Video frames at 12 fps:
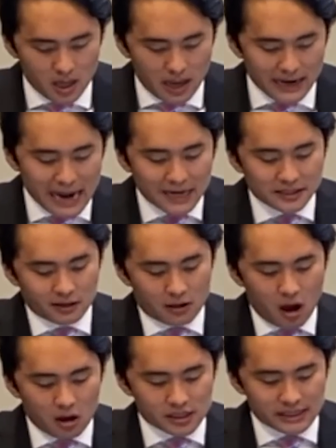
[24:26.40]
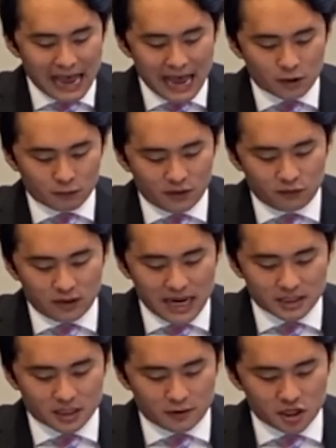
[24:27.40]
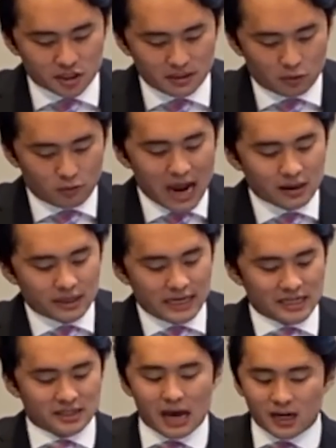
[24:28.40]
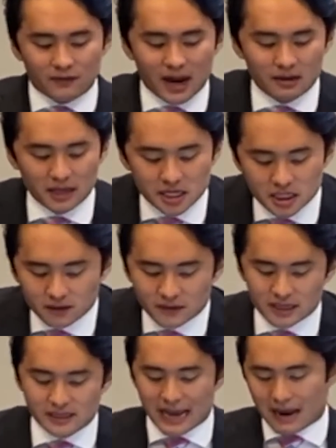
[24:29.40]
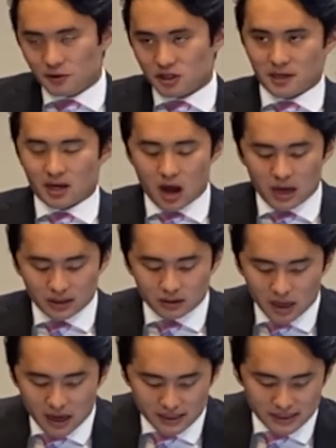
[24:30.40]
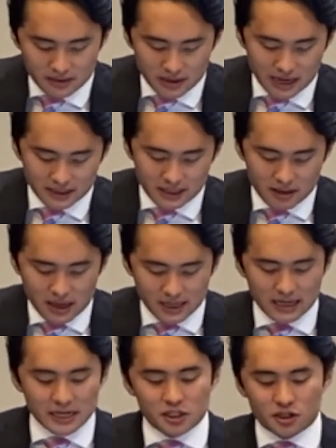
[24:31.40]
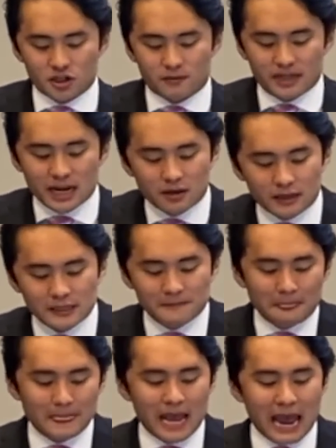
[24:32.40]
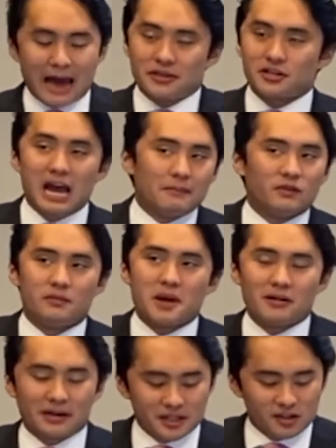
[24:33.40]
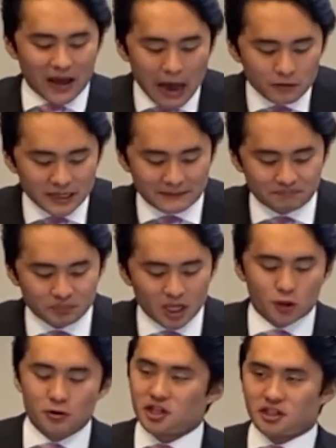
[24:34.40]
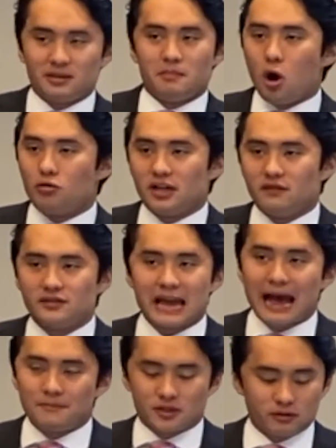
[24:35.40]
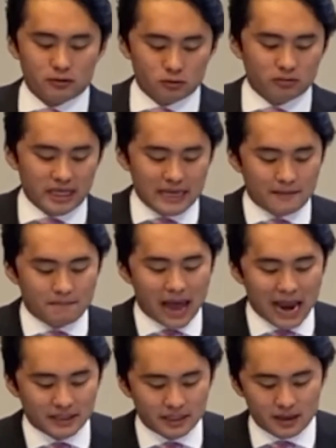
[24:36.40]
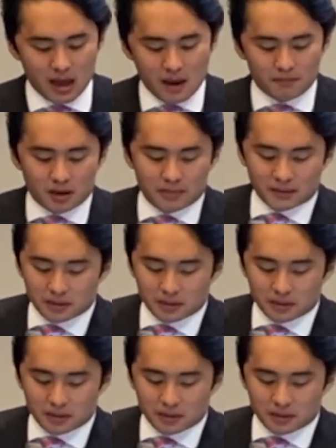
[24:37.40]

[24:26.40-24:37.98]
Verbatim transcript: Enacting laws that reflect Christian morality is not a violation of the Establishment Clause, and the idea that it is is just ridiculous. At the time of America's founding, Christian motives absolutely impacted public